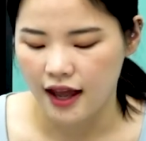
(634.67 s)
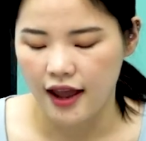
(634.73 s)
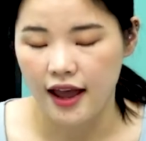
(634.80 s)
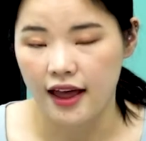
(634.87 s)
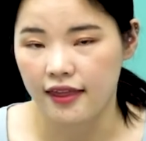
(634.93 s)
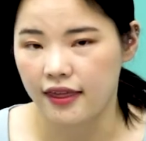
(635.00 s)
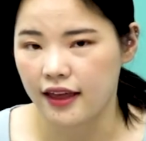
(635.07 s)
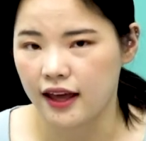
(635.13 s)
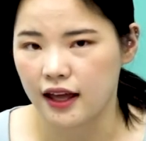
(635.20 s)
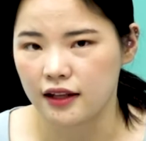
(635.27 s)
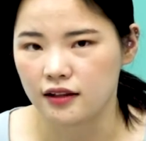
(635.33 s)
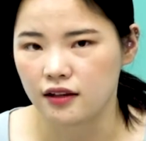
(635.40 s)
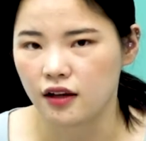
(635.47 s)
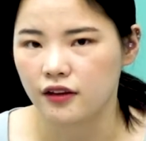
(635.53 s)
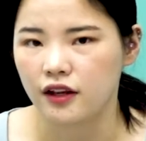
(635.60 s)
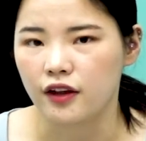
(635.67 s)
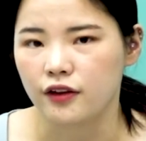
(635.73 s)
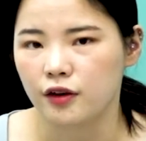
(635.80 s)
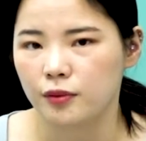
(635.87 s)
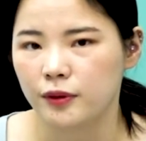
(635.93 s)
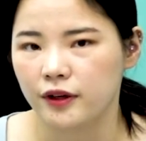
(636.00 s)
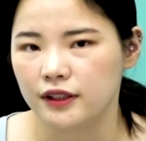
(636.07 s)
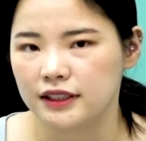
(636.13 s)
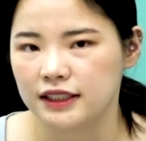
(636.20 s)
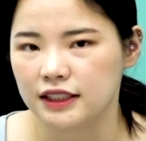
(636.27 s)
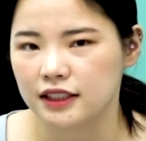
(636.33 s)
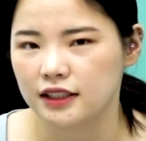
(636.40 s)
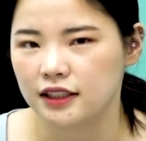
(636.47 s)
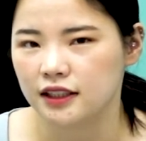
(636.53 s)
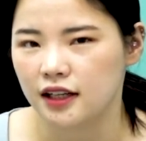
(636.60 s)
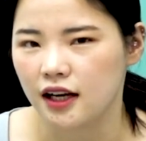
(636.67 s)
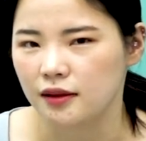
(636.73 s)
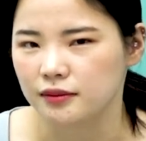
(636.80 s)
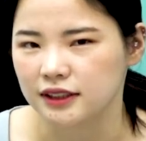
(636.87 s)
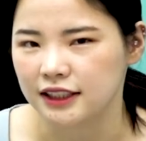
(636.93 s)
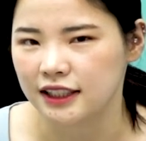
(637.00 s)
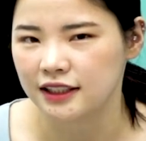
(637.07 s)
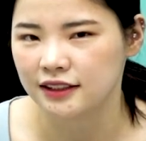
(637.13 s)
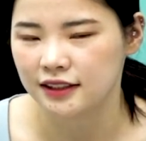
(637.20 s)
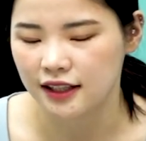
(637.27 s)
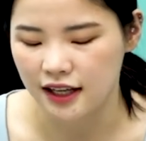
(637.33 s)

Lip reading: and then another person comes in